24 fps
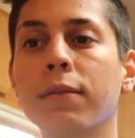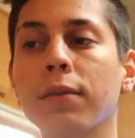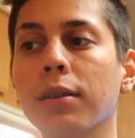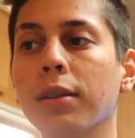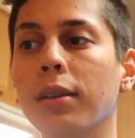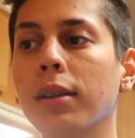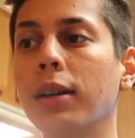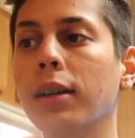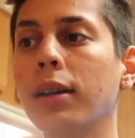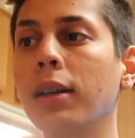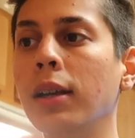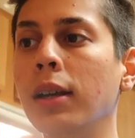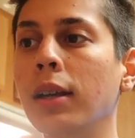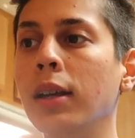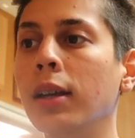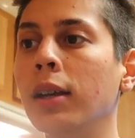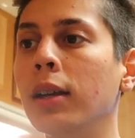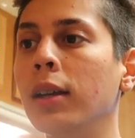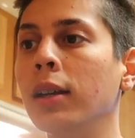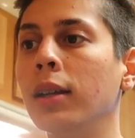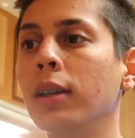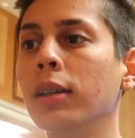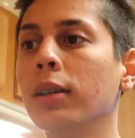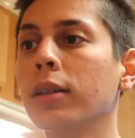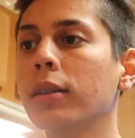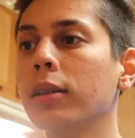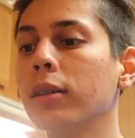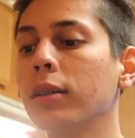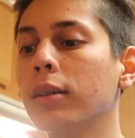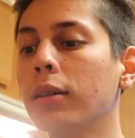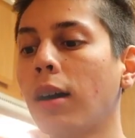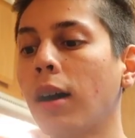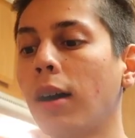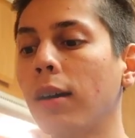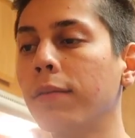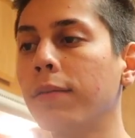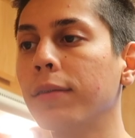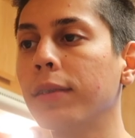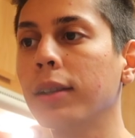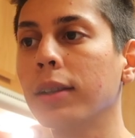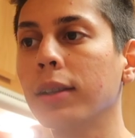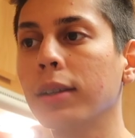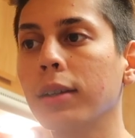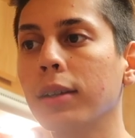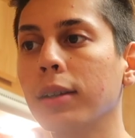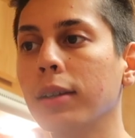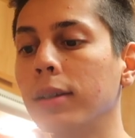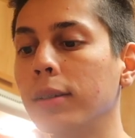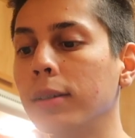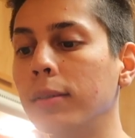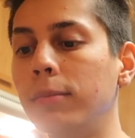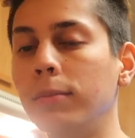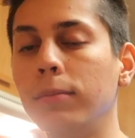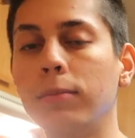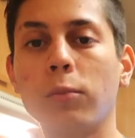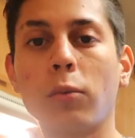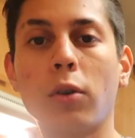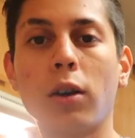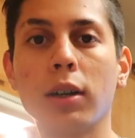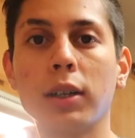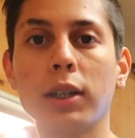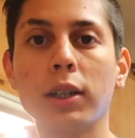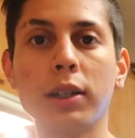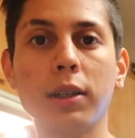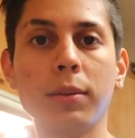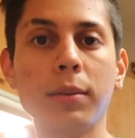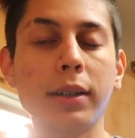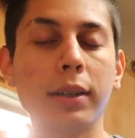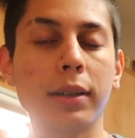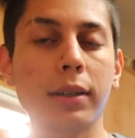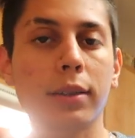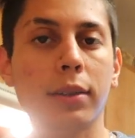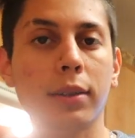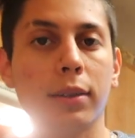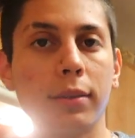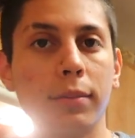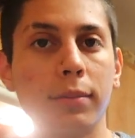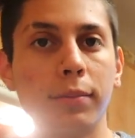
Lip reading: for the coffee and the water to mix.